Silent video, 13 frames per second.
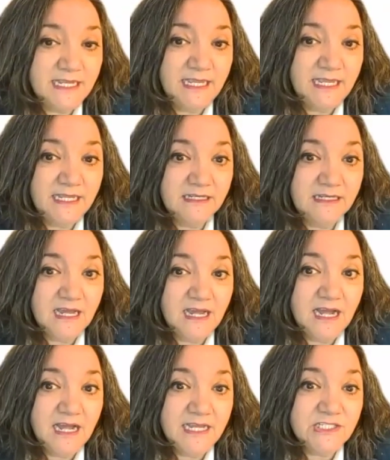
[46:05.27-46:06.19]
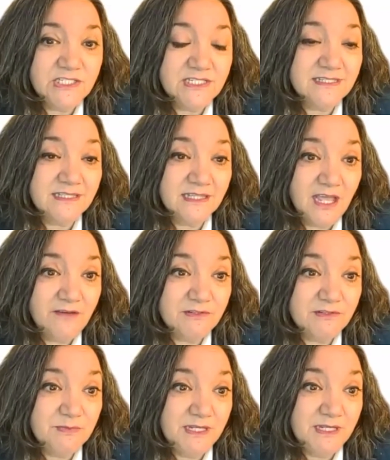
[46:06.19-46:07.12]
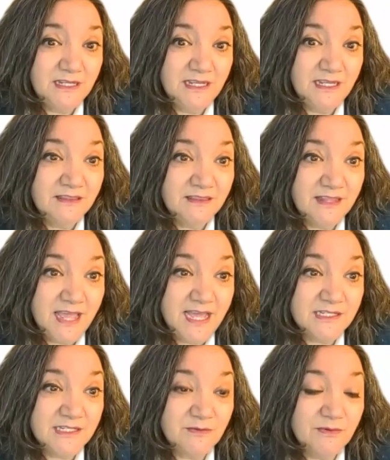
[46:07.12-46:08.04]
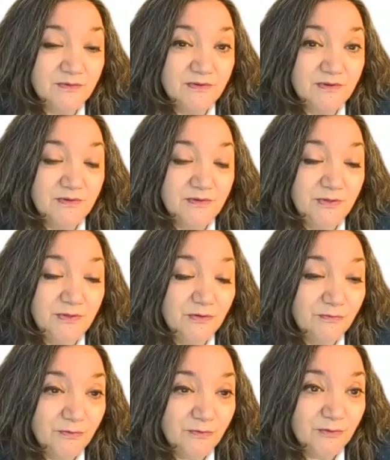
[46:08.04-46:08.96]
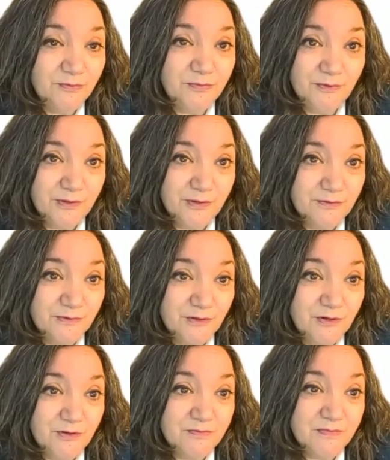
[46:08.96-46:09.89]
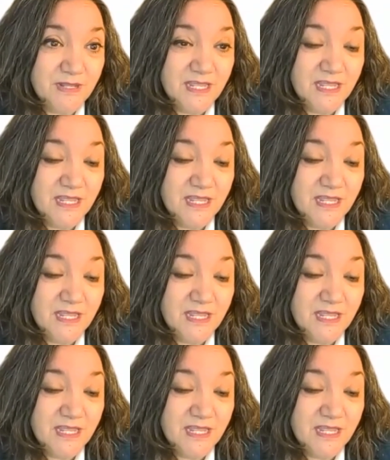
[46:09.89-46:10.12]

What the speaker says: And I just loved being in that beautiful boardroom,